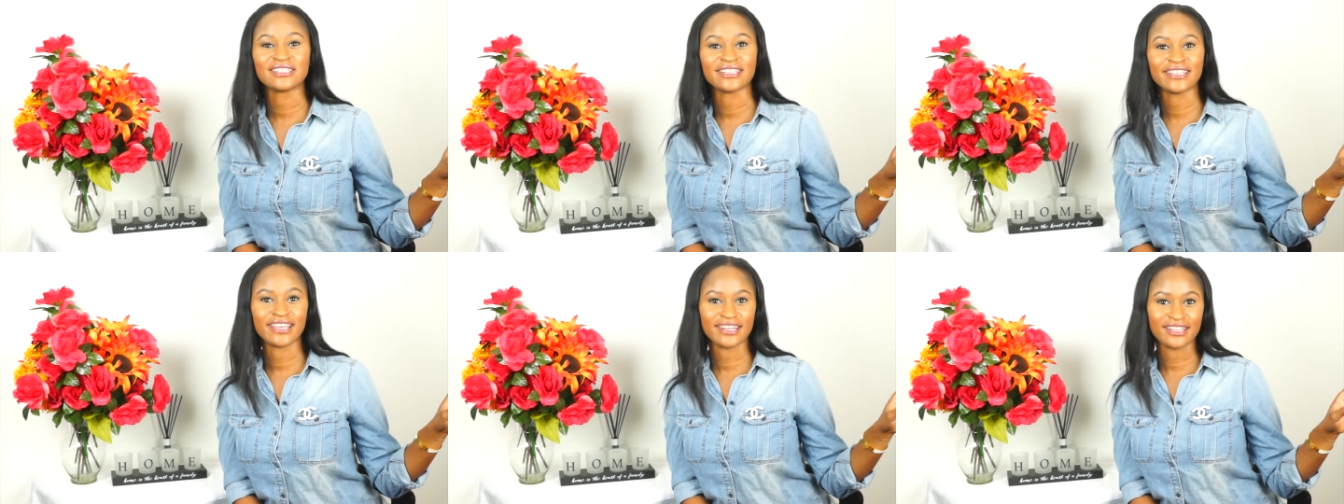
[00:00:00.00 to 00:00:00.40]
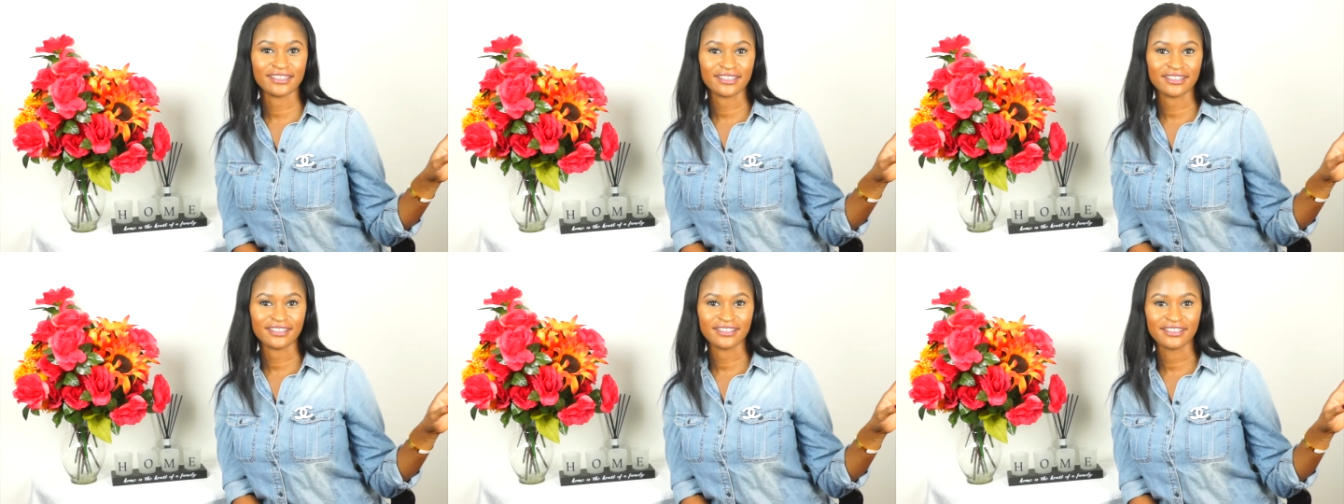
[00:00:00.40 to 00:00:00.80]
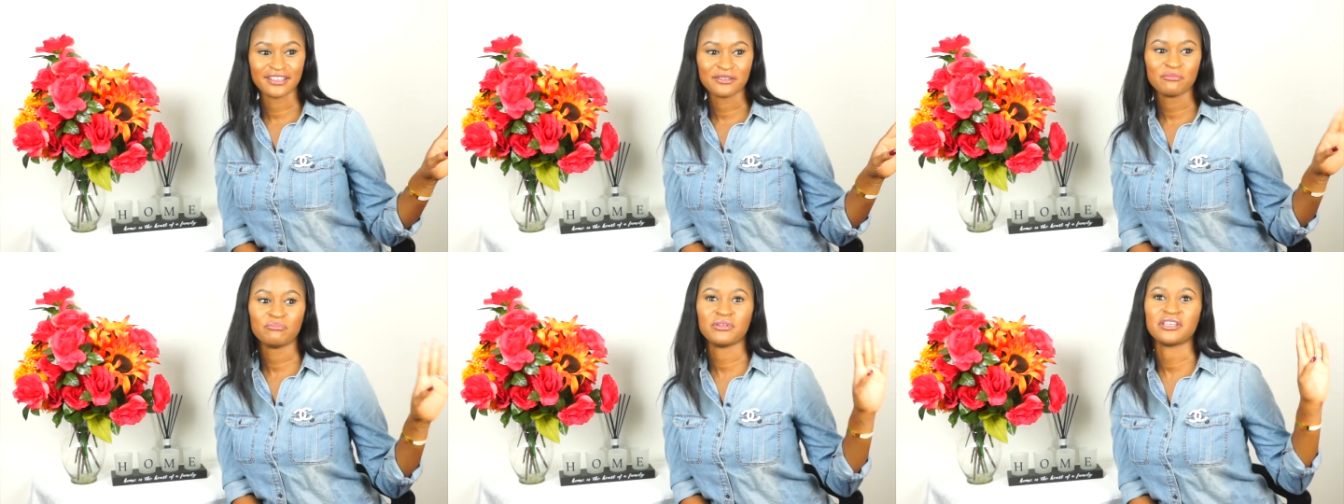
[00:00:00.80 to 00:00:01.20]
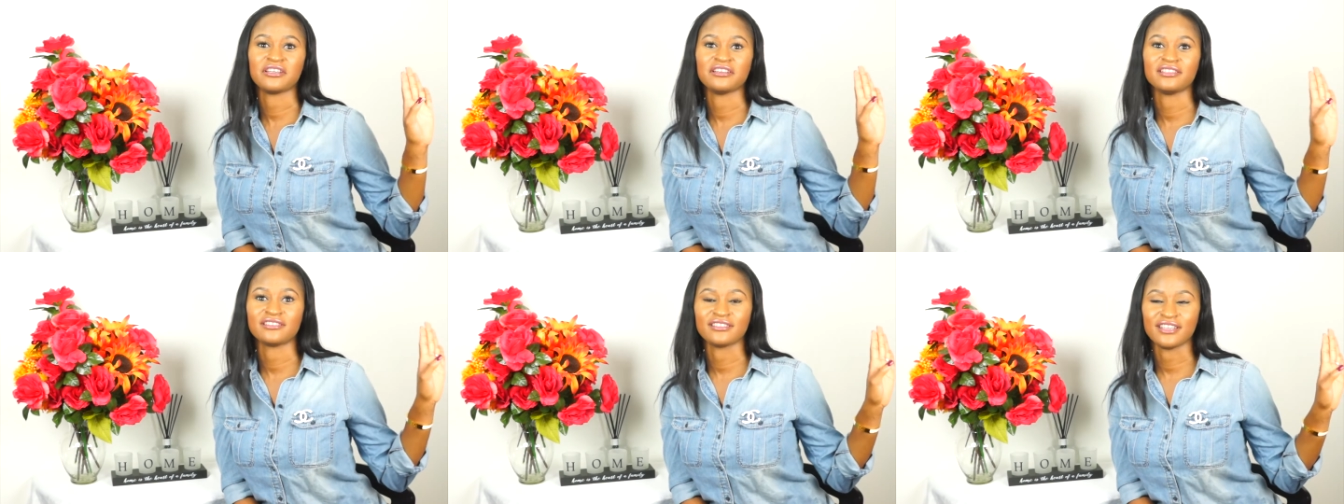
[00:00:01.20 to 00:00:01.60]
say anything.
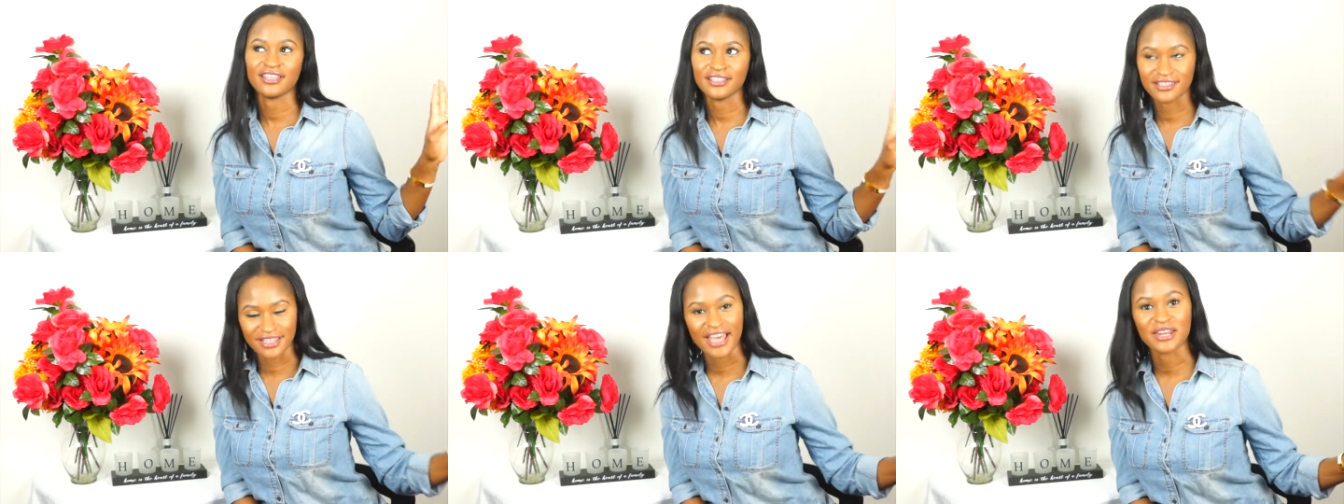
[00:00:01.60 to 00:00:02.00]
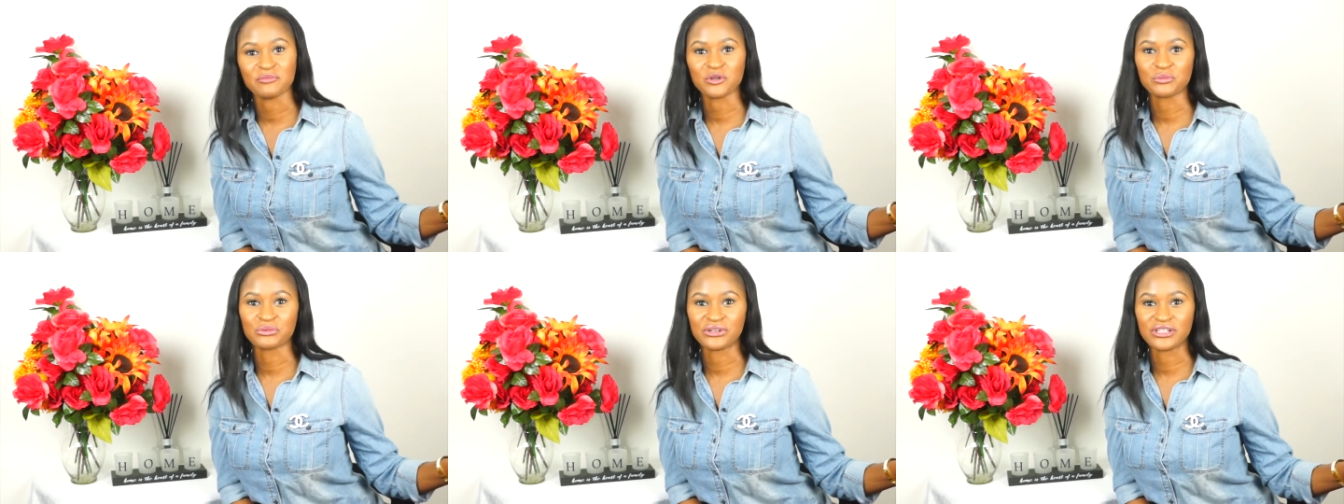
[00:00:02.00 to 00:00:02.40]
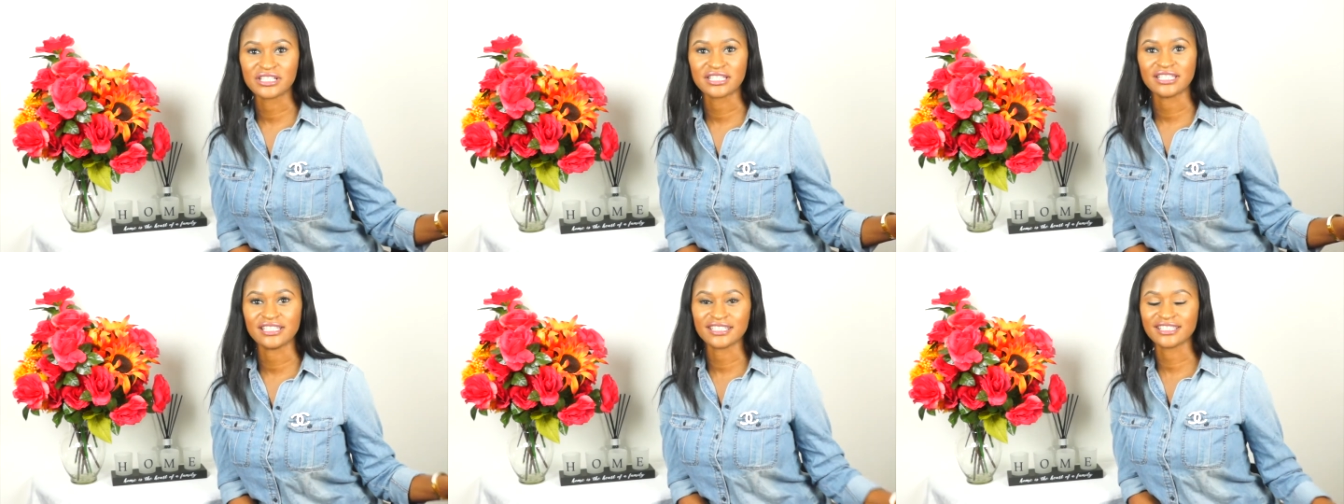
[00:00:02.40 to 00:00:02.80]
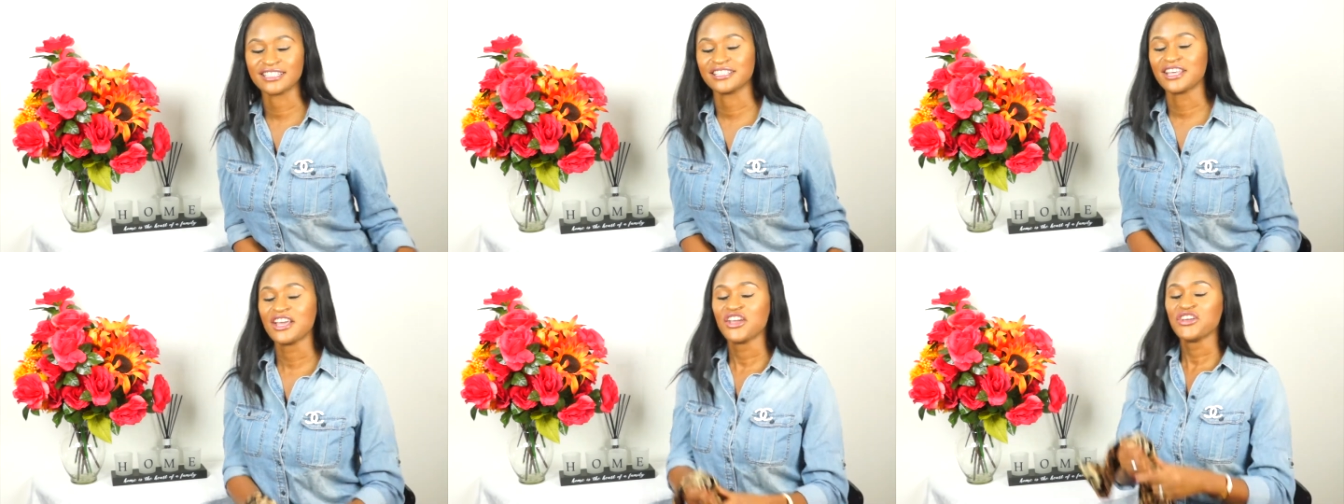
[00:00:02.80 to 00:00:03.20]
because it's animal print season.
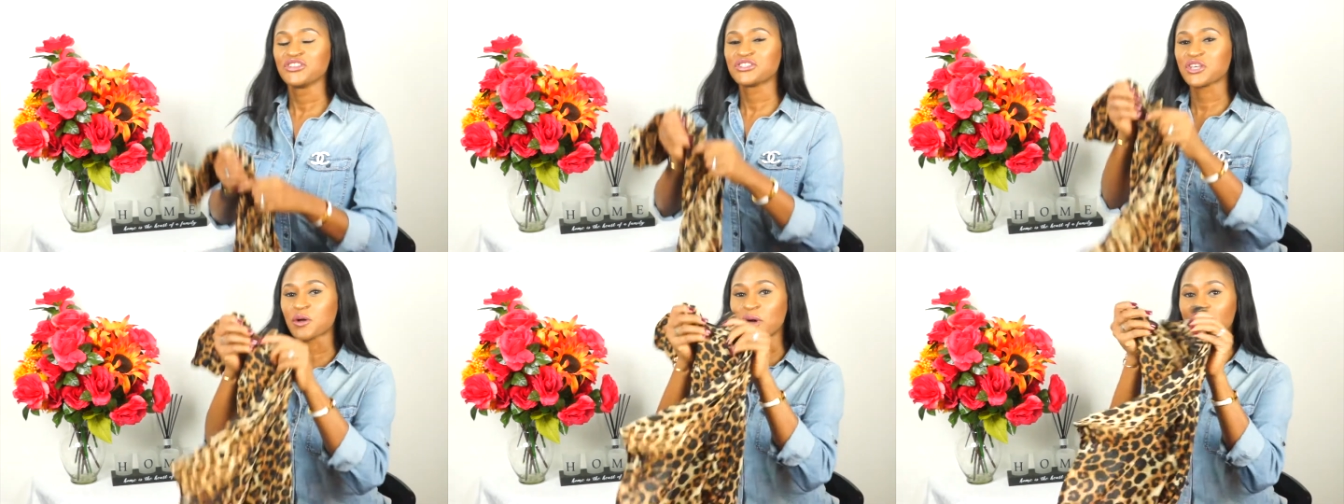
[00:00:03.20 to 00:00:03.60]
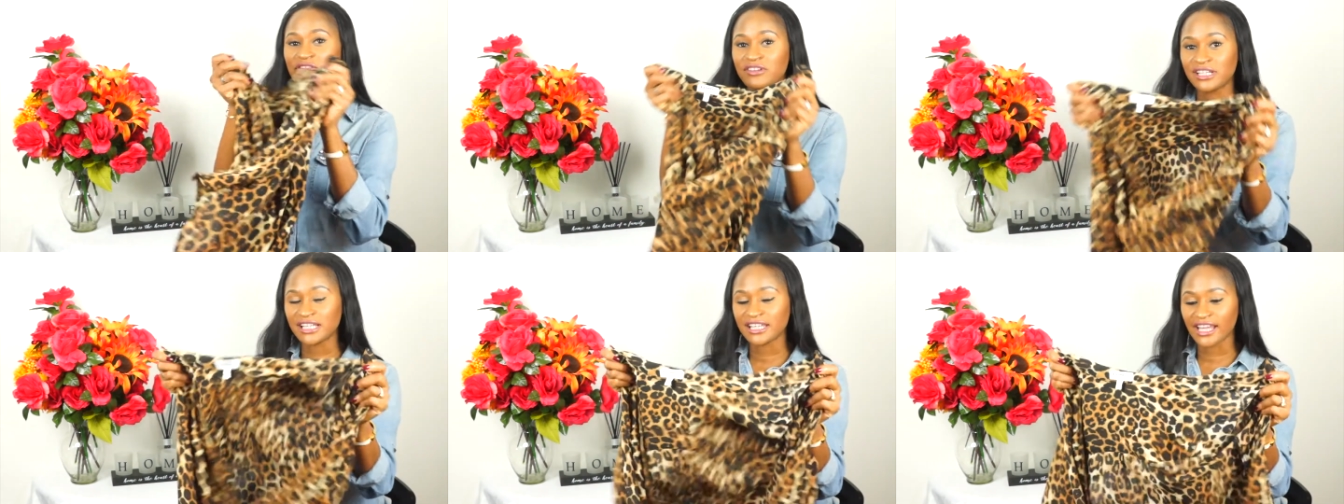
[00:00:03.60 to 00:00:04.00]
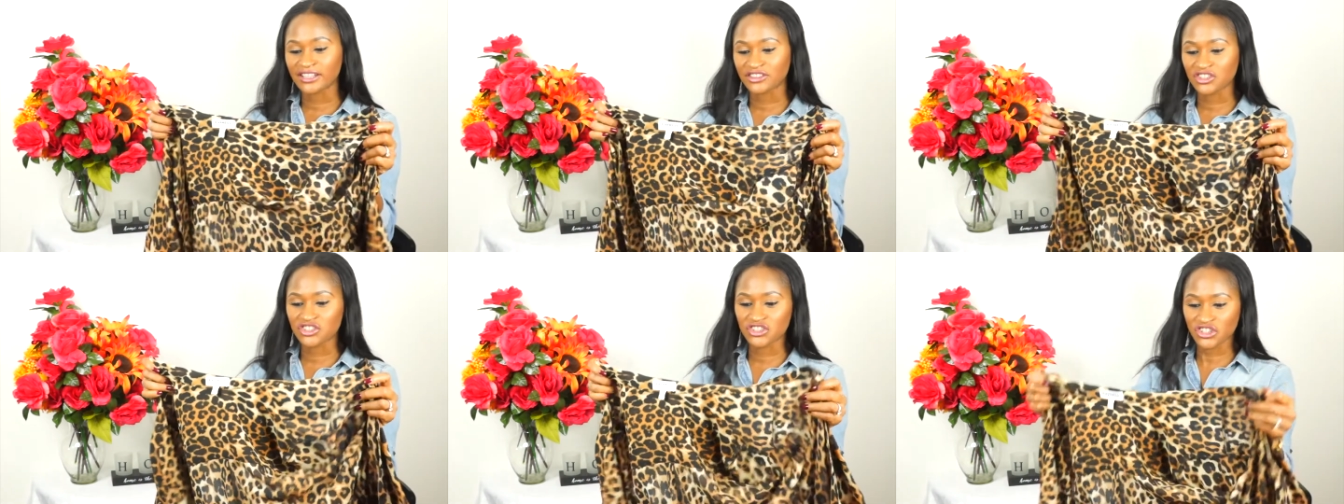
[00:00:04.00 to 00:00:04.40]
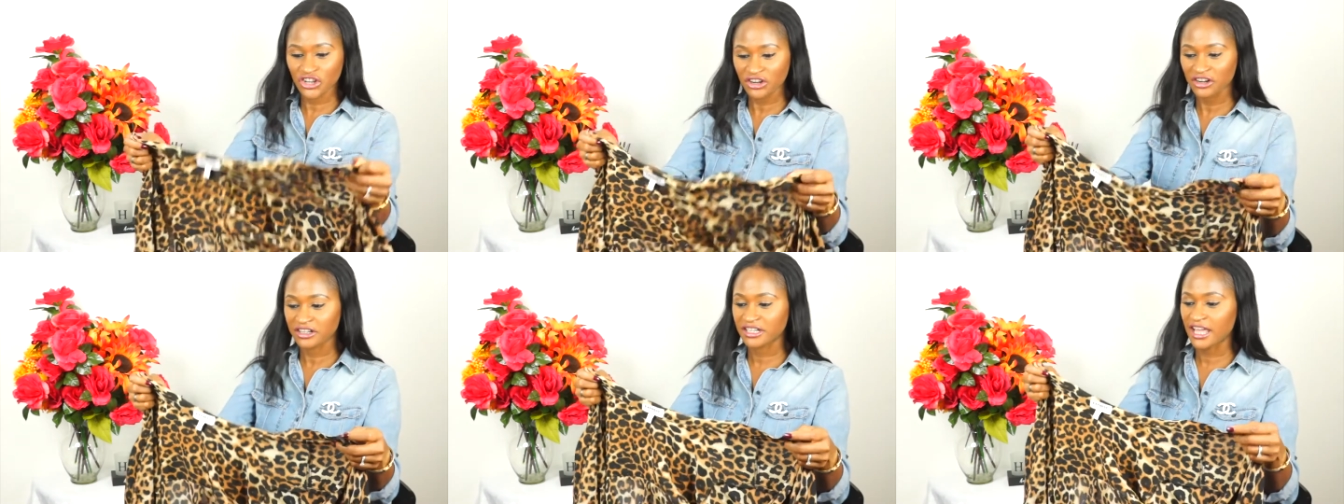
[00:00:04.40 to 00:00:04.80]
So I really like this
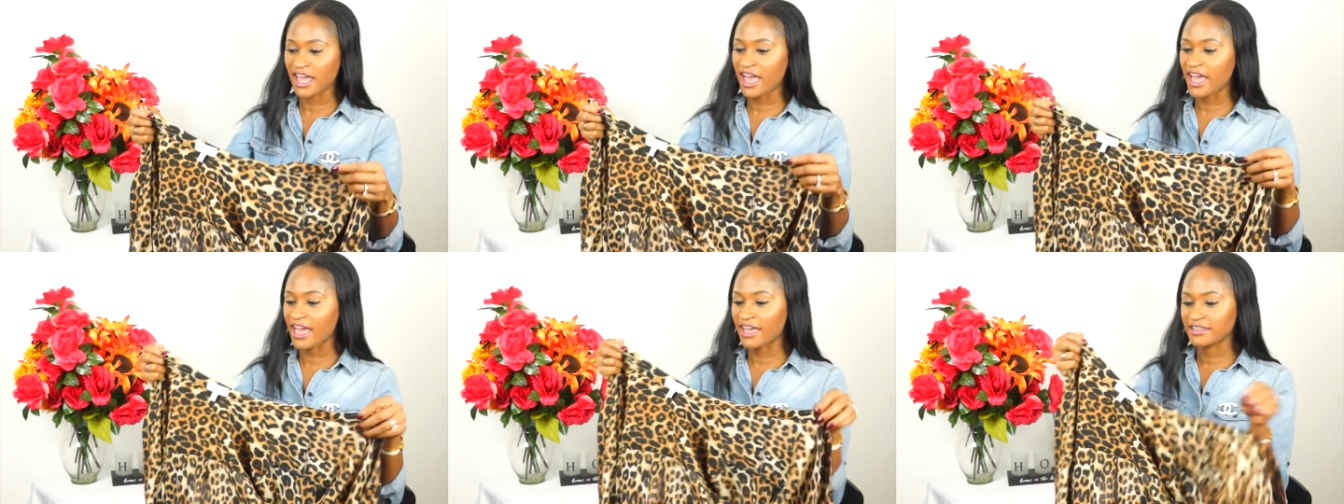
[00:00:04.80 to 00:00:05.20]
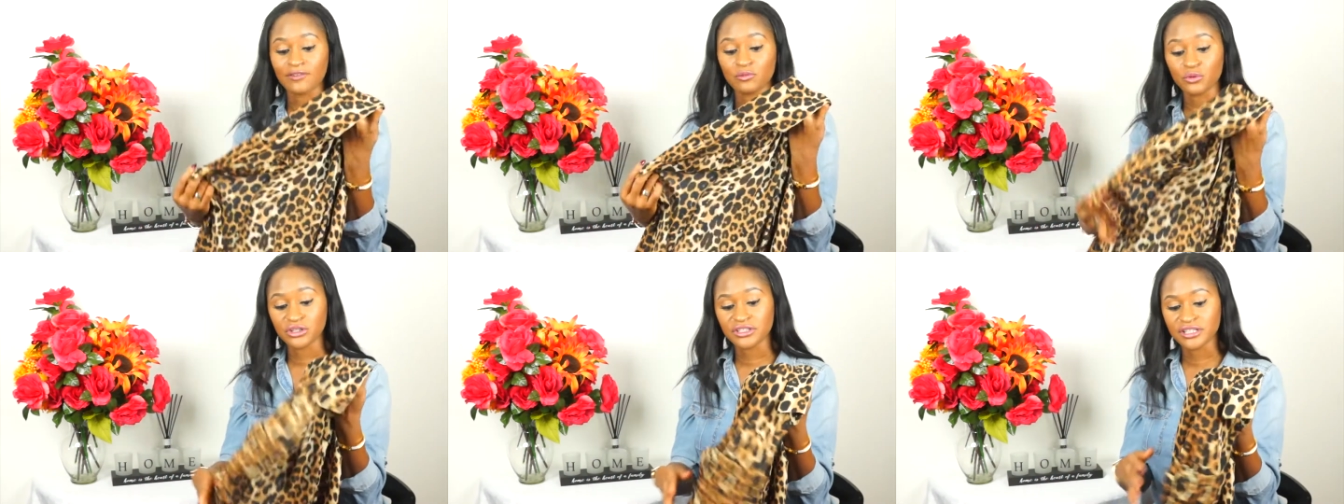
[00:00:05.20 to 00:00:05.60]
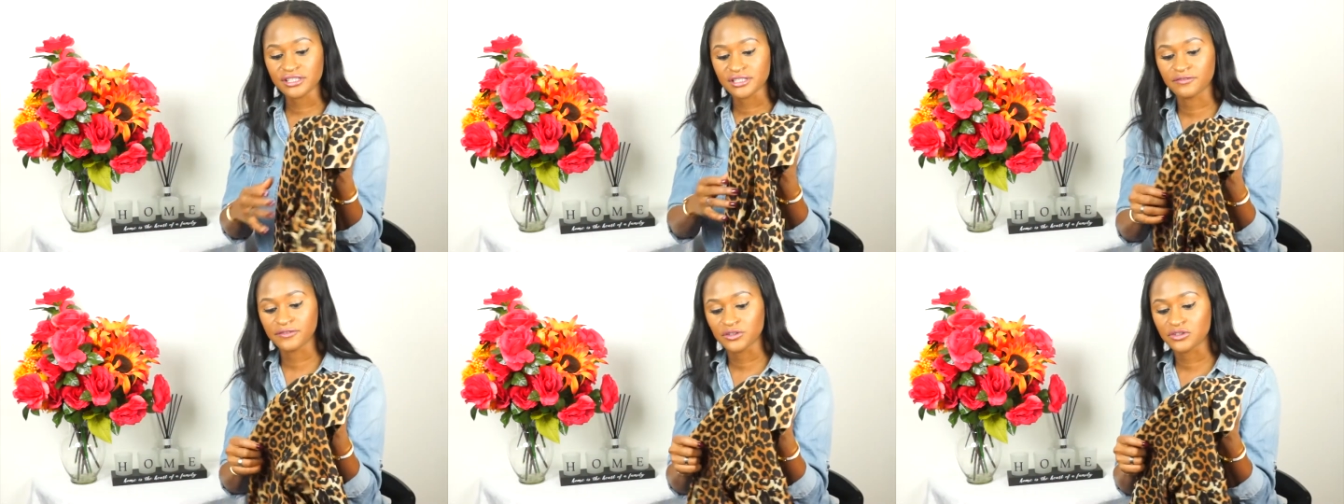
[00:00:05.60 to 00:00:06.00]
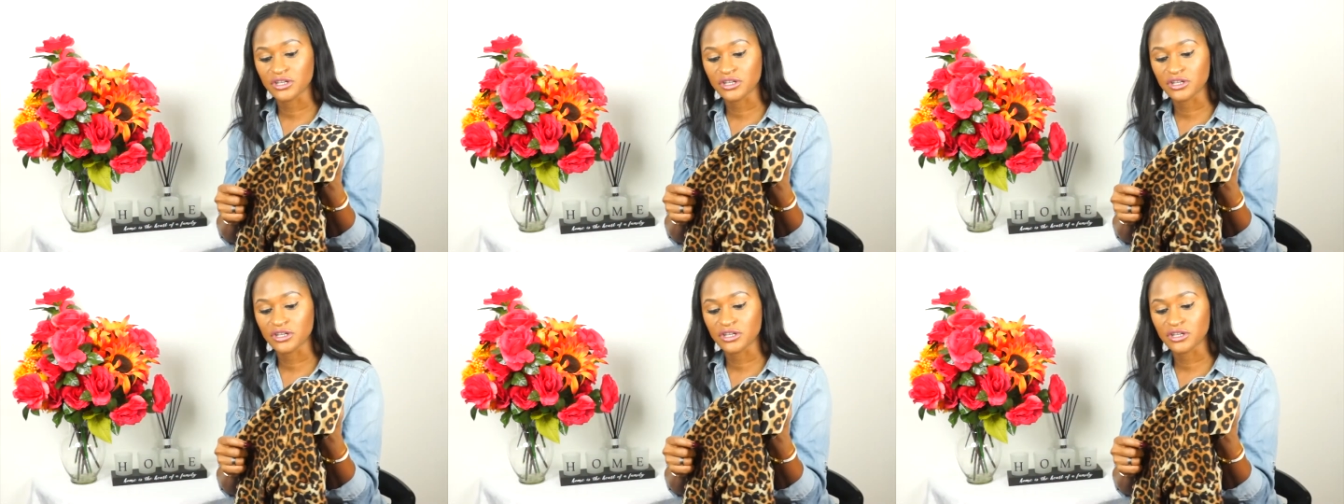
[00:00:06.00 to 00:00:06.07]
shirt, and I've worn this a few